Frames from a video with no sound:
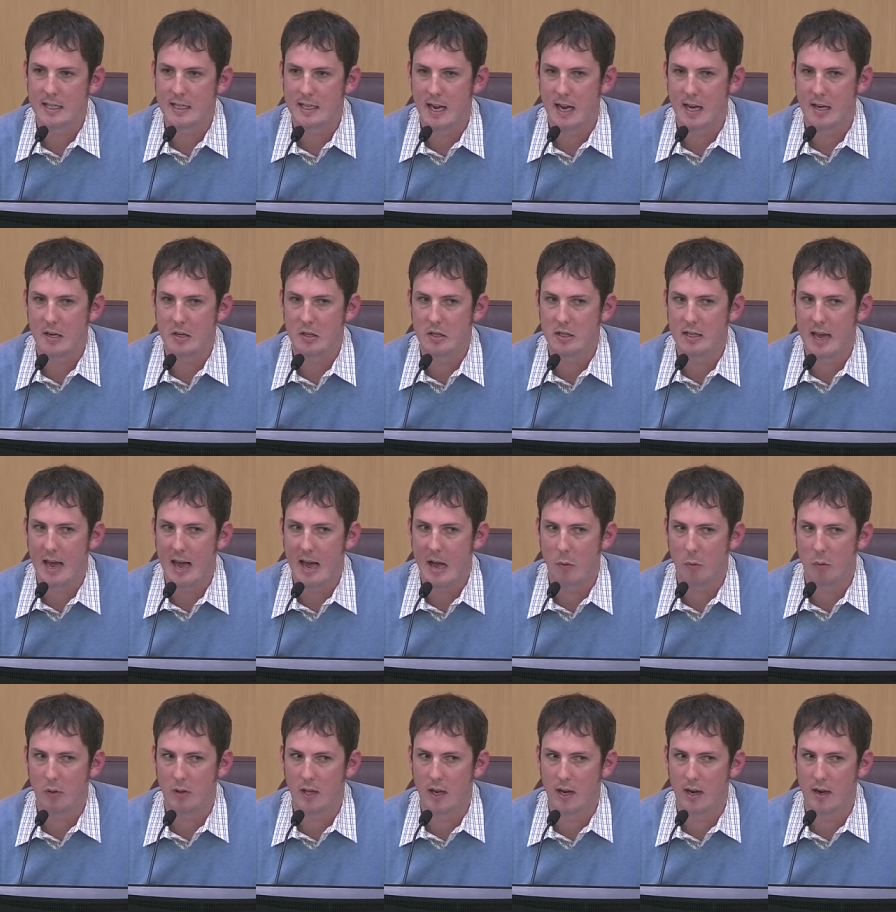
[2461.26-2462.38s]
standards
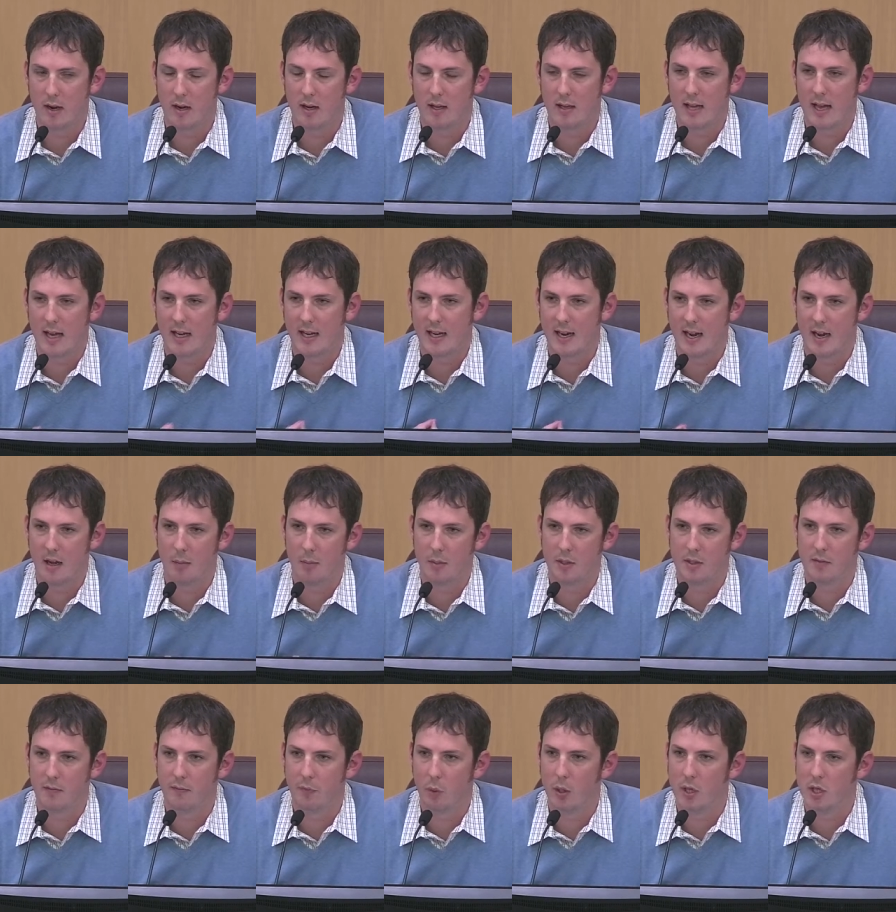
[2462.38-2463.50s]
out there that can help
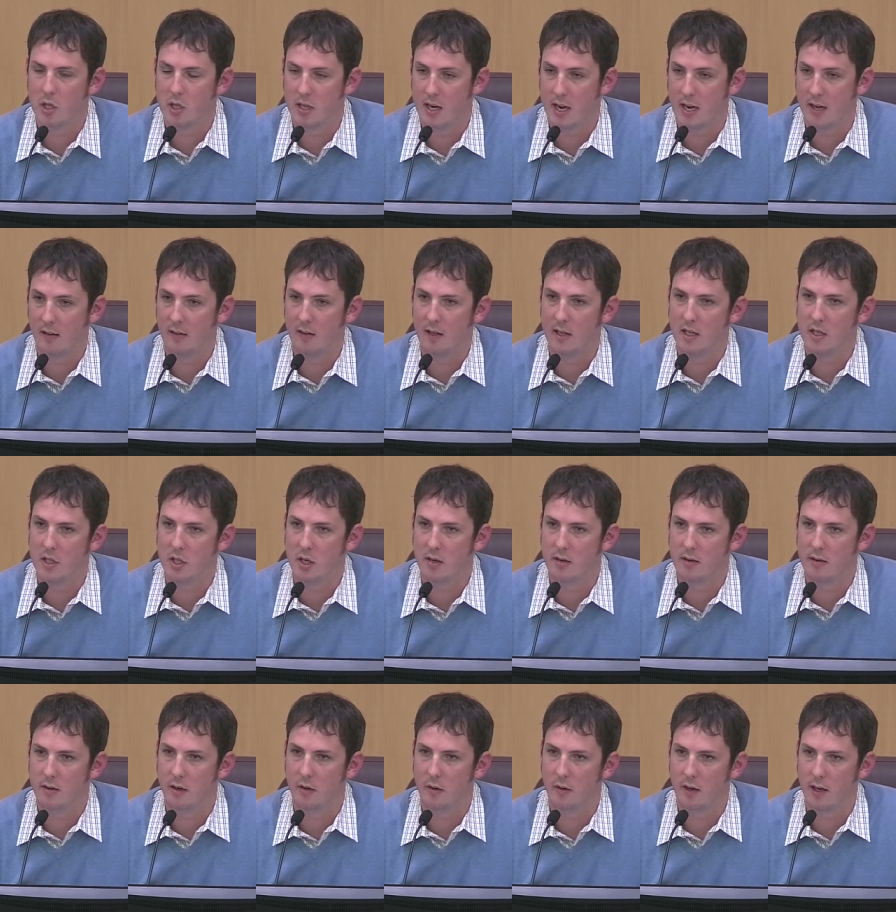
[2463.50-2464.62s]
us avoid genetically
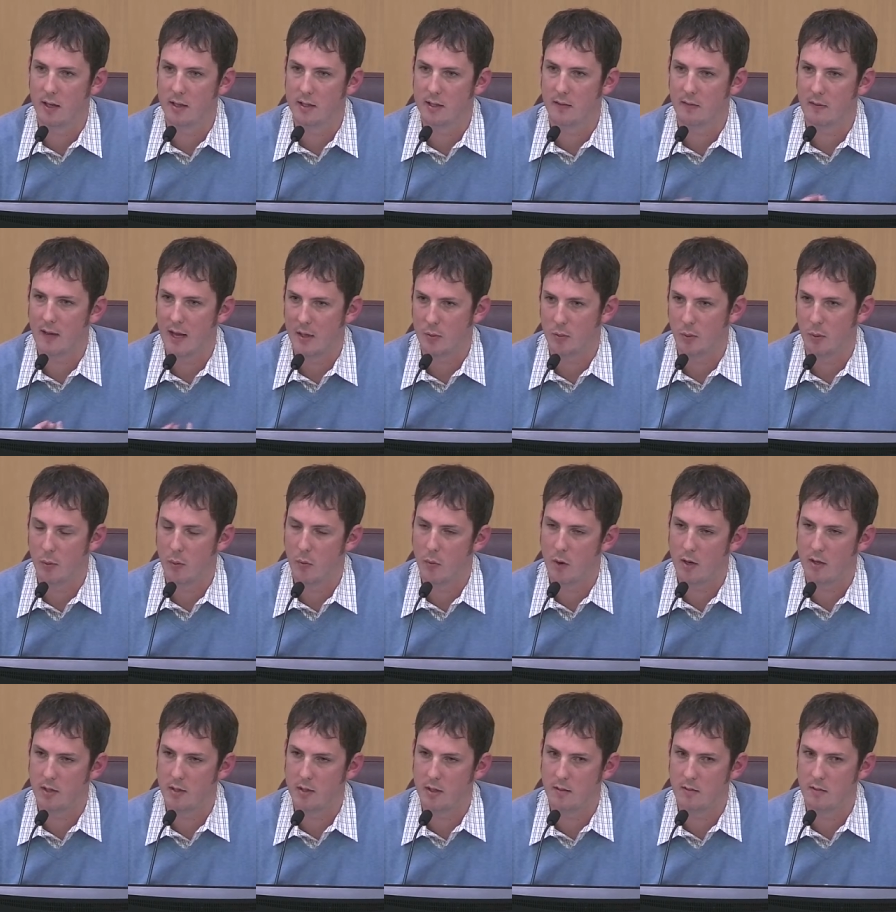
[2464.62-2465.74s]
engineered ingredients if that's what we
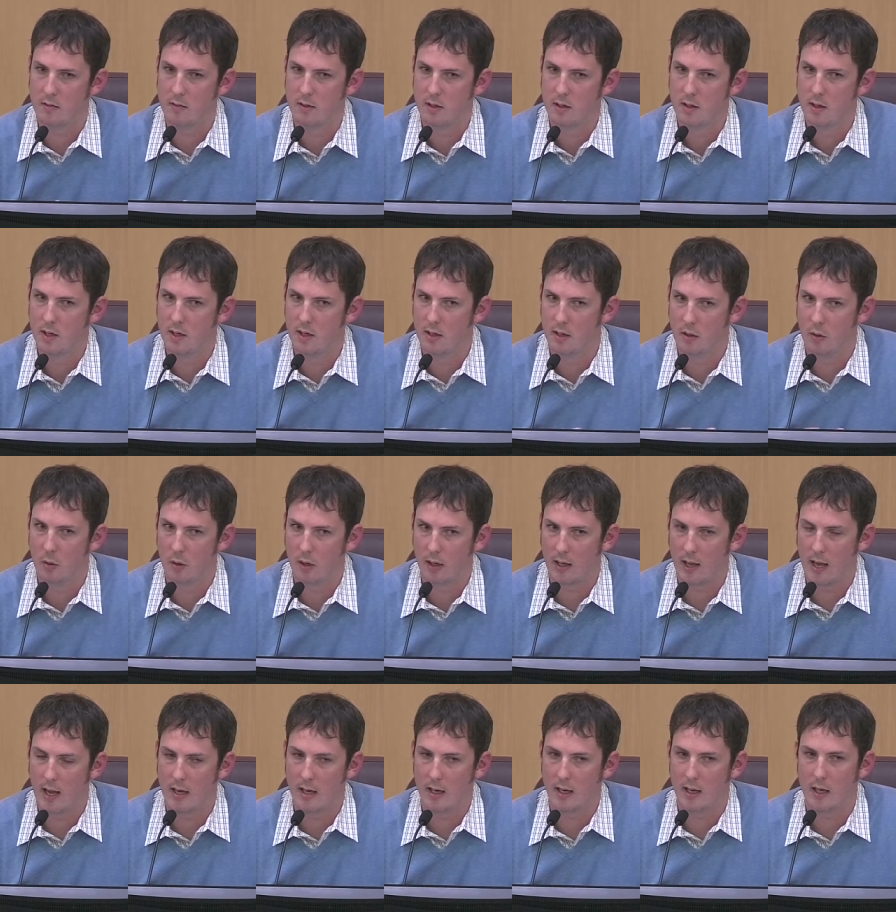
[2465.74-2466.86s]
want to do in the
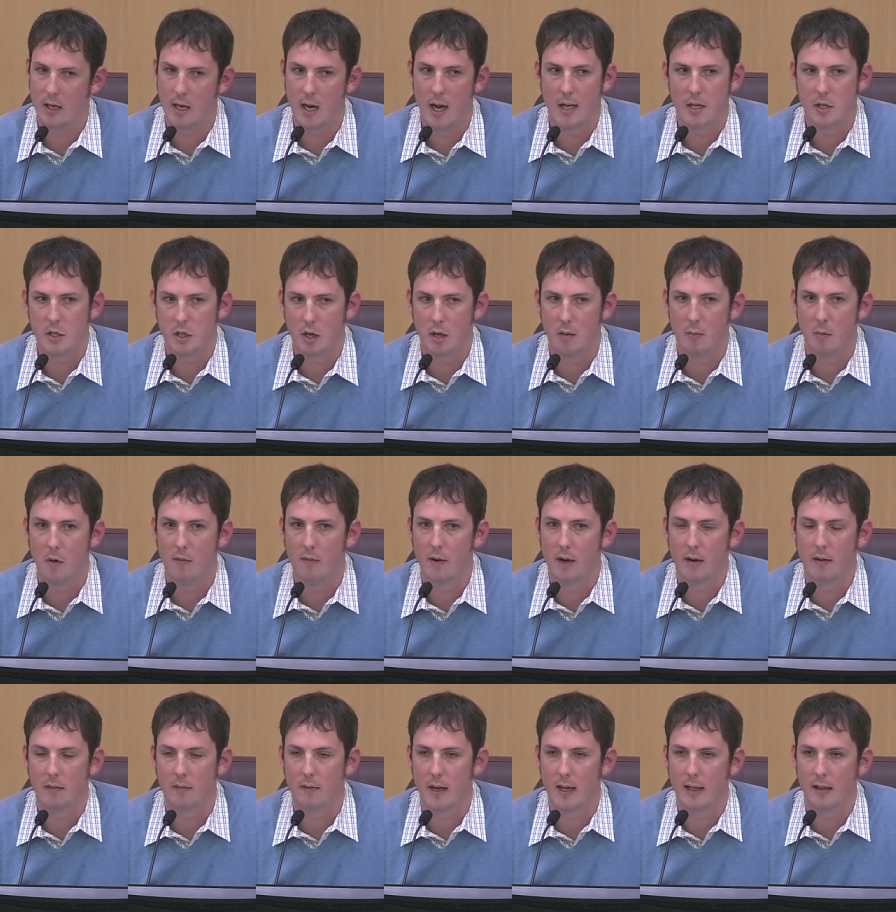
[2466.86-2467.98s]
organic and non-GMO
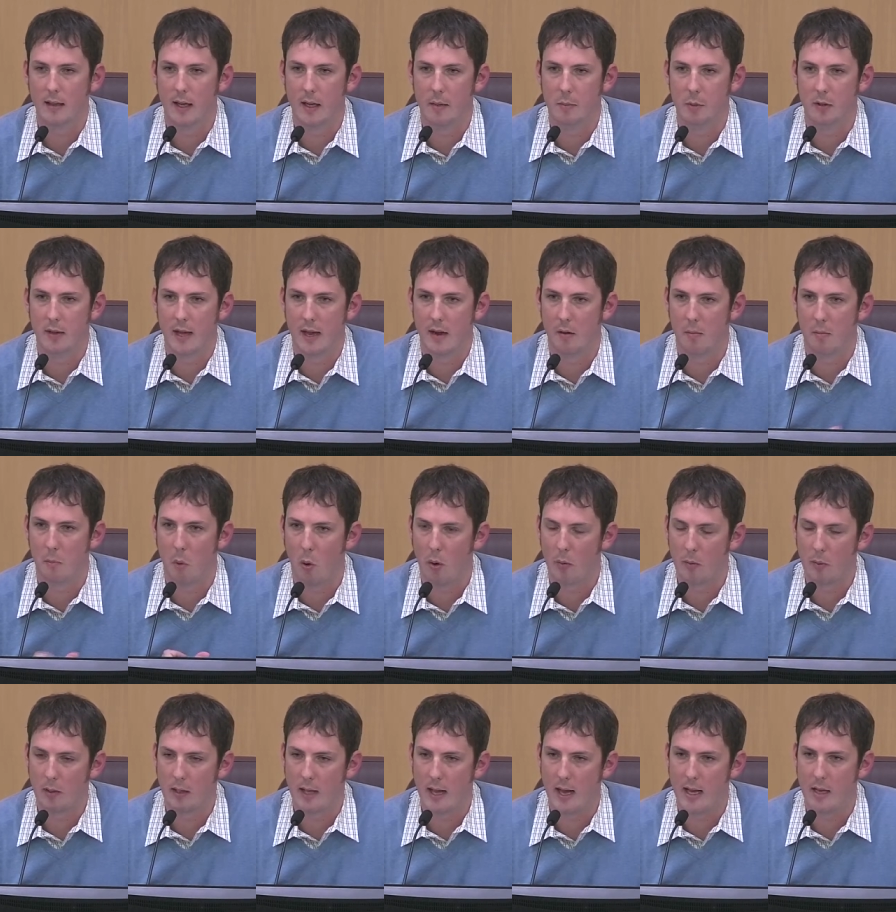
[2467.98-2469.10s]
verified label that are more
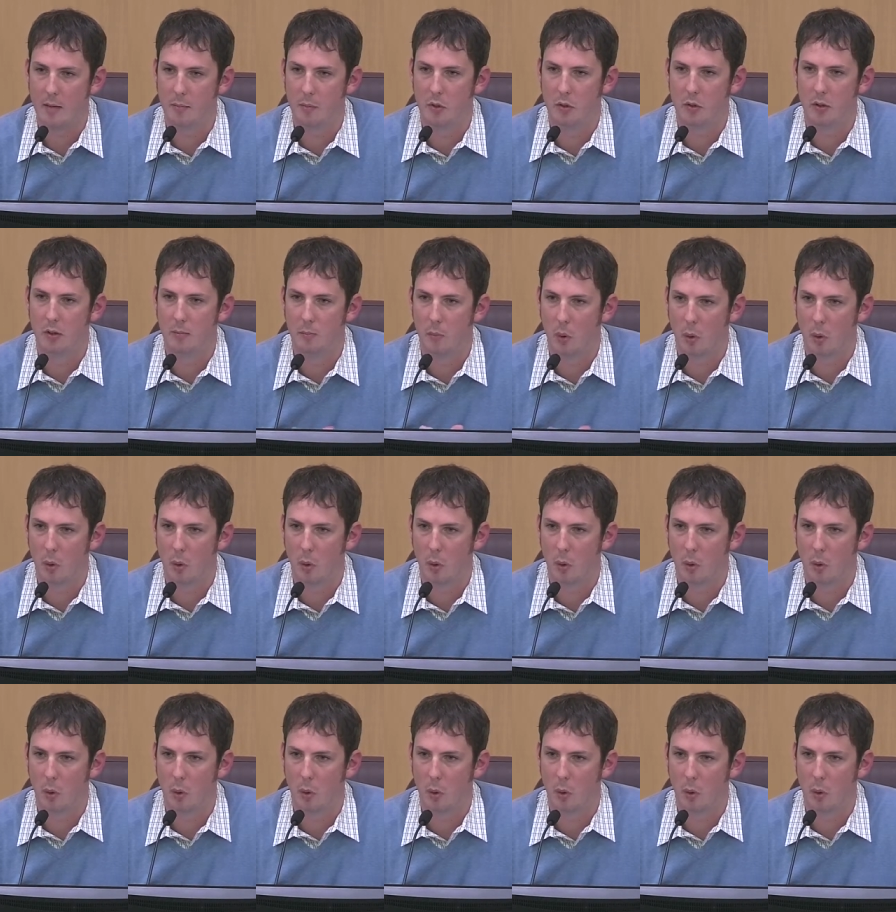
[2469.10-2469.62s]
reliable,